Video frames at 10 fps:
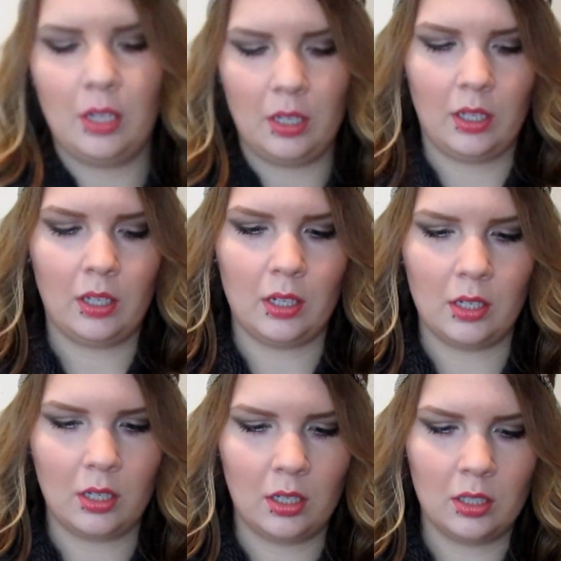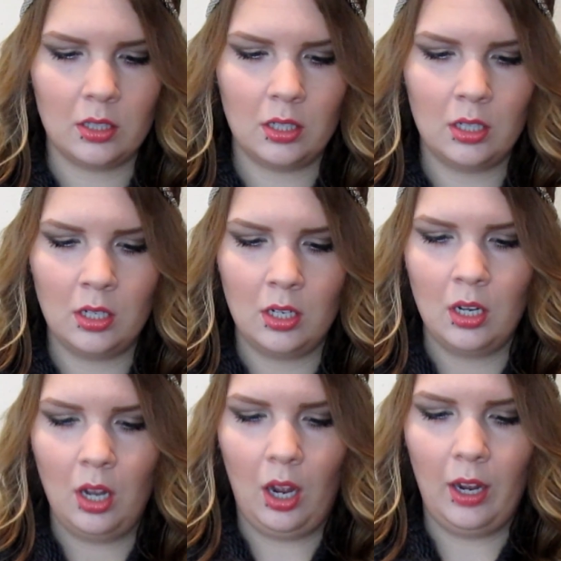And
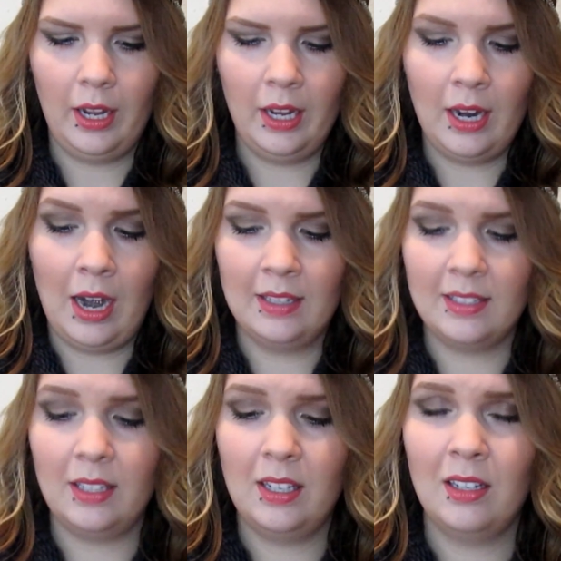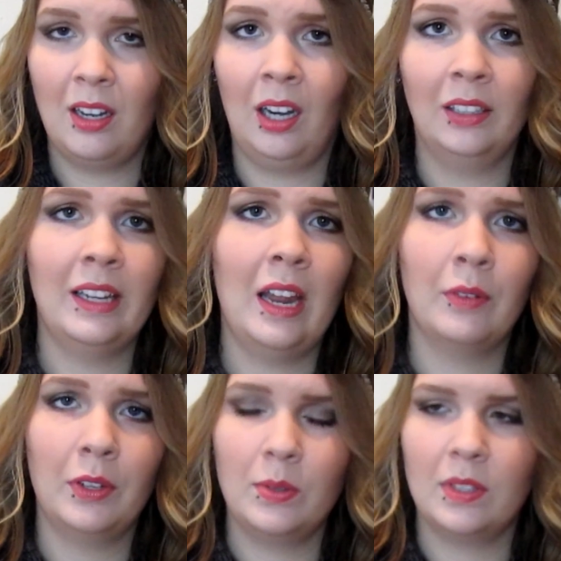I honestly hardly
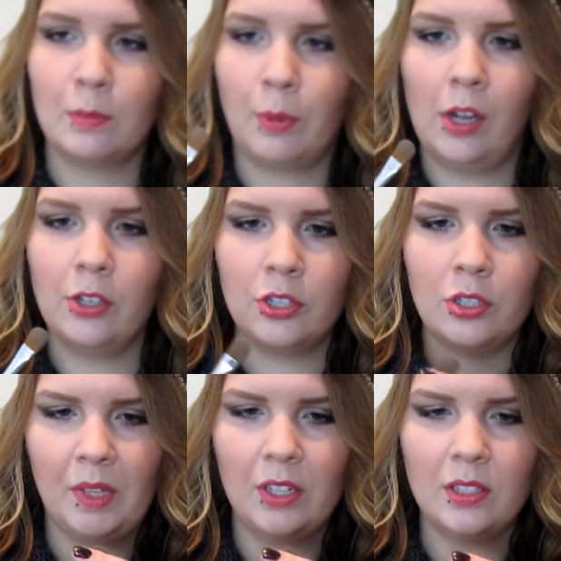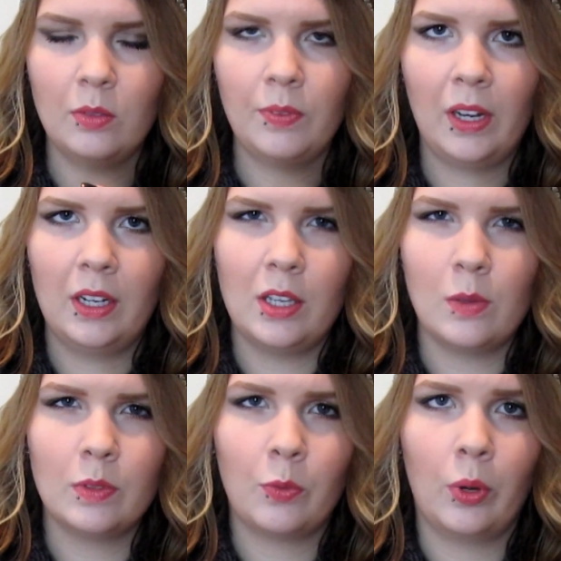ever use this brush. I just don't find any
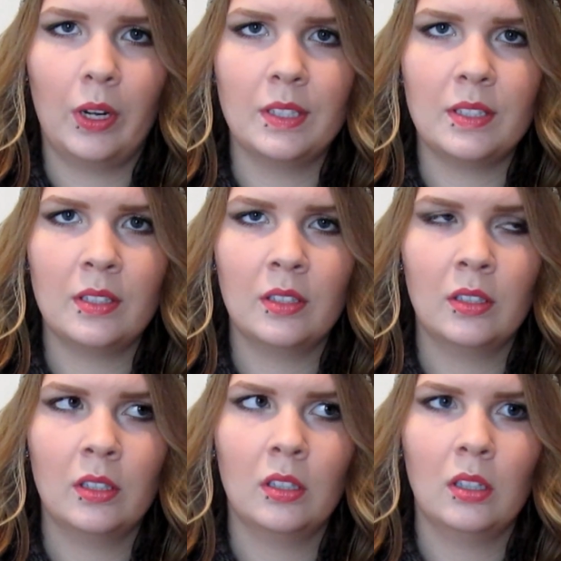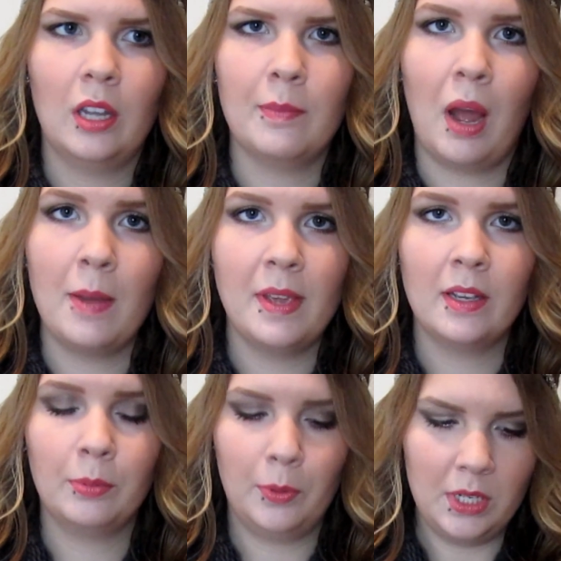use for it in my
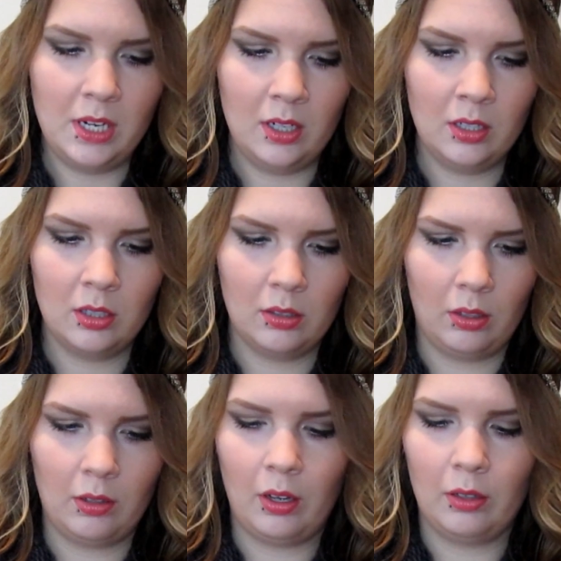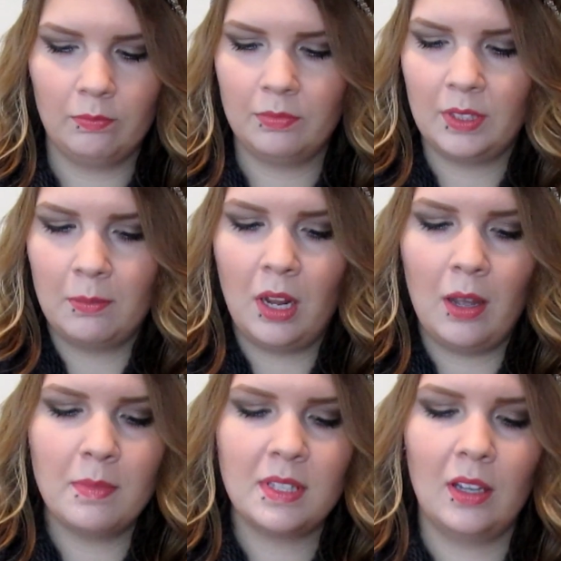makeup routine.
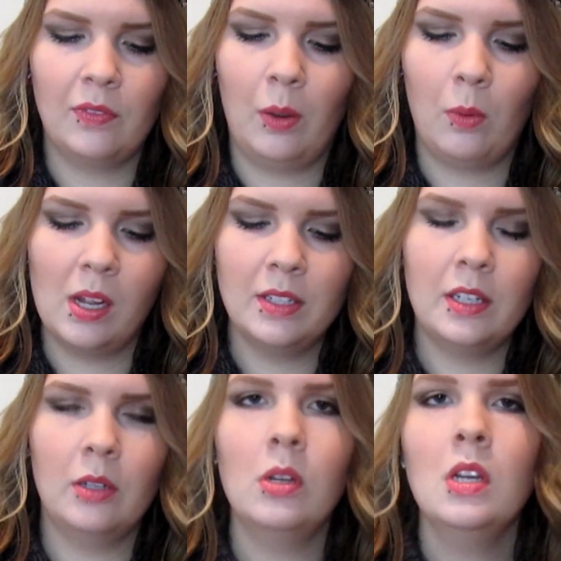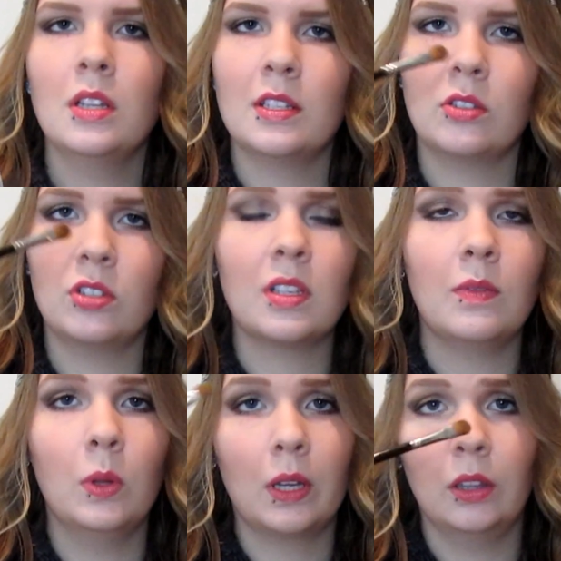Sometimes if I want to, this will just
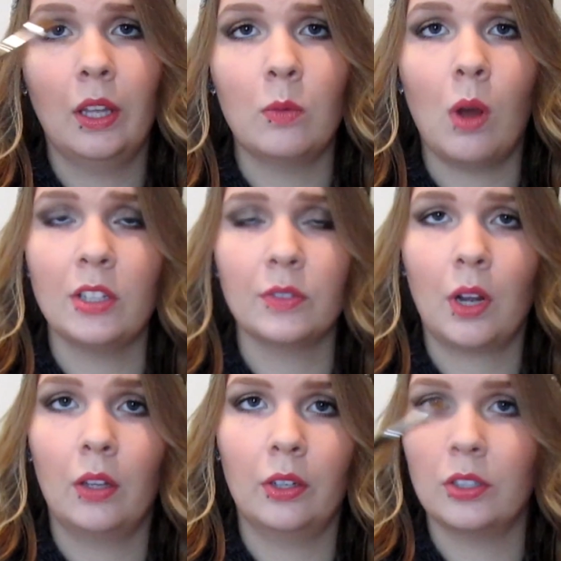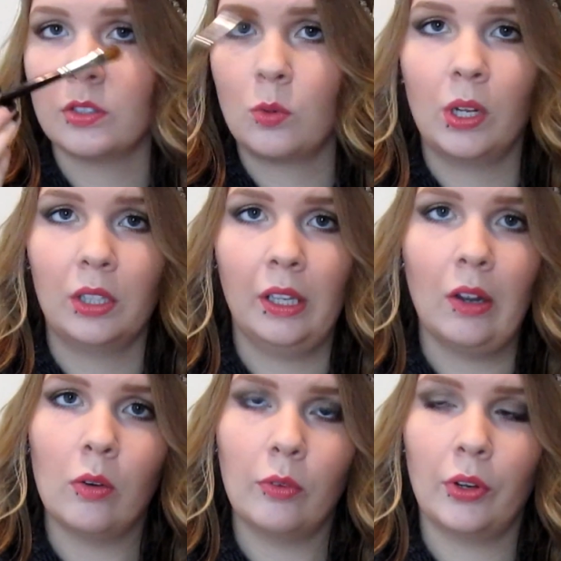give you like a light wash of color just quickly
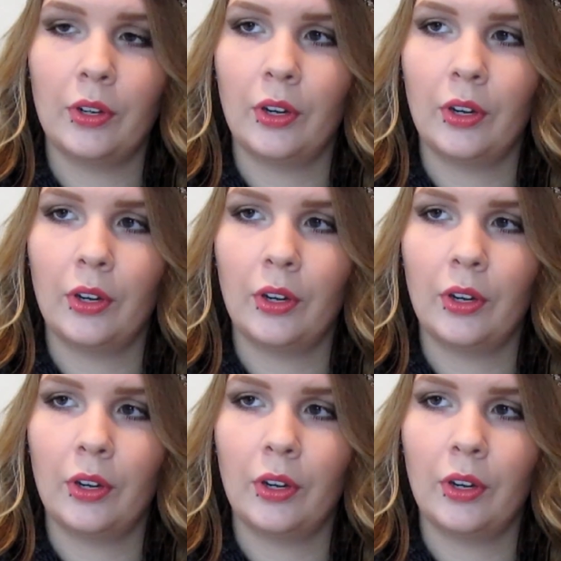over